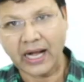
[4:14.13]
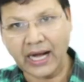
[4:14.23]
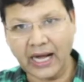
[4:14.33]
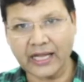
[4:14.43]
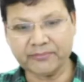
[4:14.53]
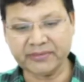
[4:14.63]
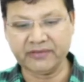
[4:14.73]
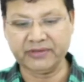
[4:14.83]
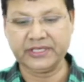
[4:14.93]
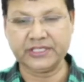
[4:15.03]
I am
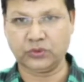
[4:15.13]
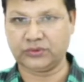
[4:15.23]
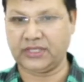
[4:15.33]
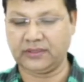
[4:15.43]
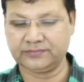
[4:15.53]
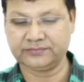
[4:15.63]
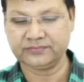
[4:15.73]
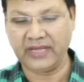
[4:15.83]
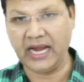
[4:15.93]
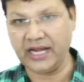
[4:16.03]
David D'Souza.
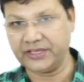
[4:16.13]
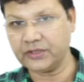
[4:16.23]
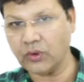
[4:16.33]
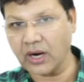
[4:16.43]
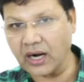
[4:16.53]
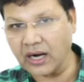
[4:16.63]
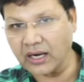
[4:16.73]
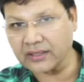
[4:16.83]
And you are,